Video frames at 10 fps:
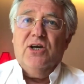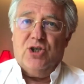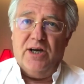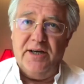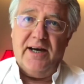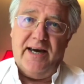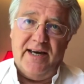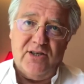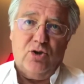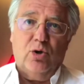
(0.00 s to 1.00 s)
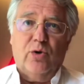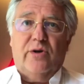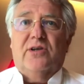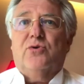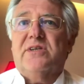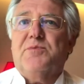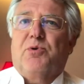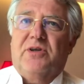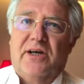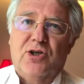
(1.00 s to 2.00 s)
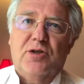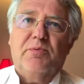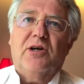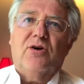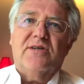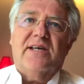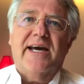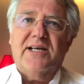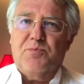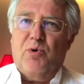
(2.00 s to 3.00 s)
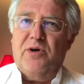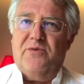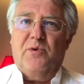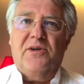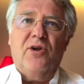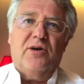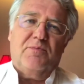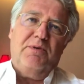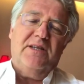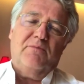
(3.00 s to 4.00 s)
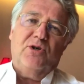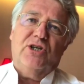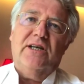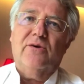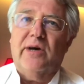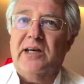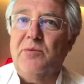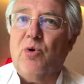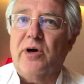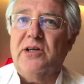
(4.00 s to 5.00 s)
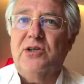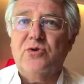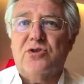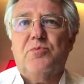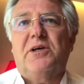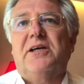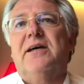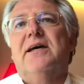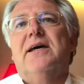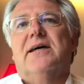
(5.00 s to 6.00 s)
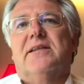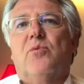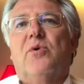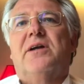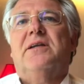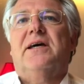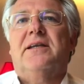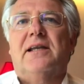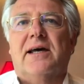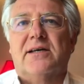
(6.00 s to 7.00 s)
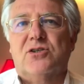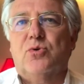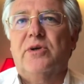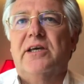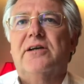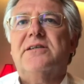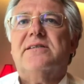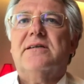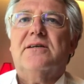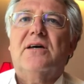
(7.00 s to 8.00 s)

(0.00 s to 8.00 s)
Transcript: China has to look into this potential, because export will not be the machinery anymore. It used to be the one in the last 2 years.